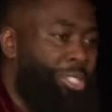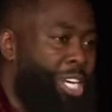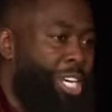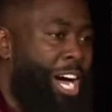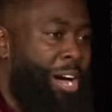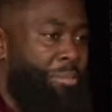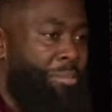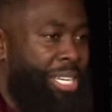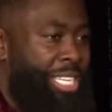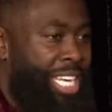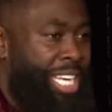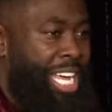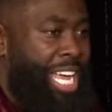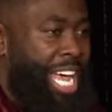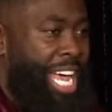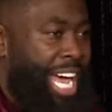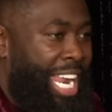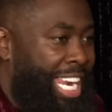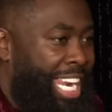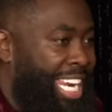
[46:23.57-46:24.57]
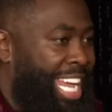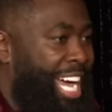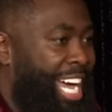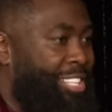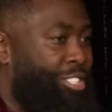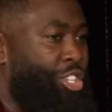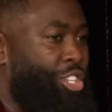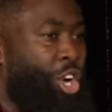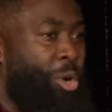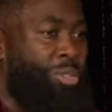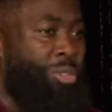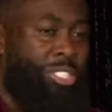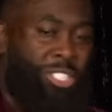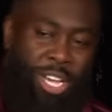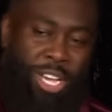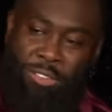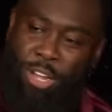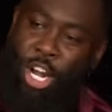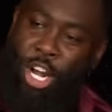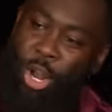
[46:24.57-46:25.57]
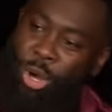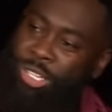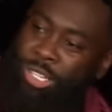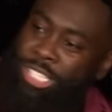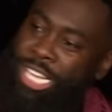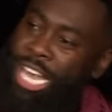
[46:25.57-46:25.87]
Do you know what I mean? And then they had to go and serve a long